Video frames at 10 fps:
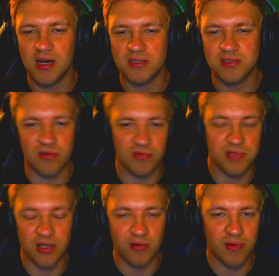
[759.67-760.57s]
so, you
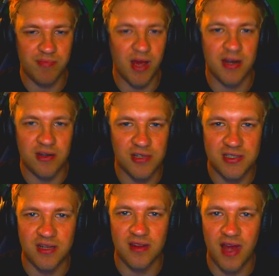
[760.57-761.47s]
know, I'm not
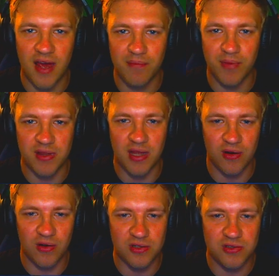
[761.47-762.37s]
interested in that, but they
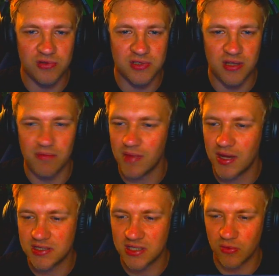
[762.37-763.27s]
are doing some
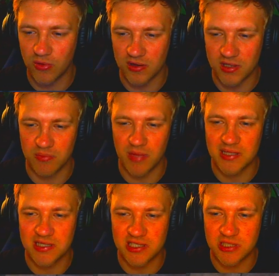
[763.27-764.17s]
amazing work,
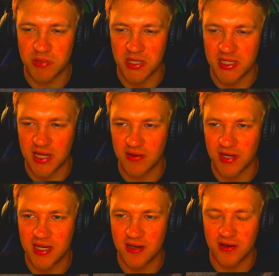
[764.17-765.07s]
amazing speed down
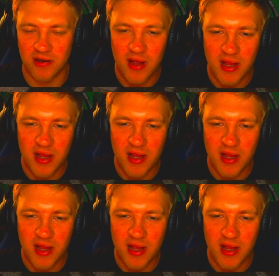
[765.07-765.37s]
here,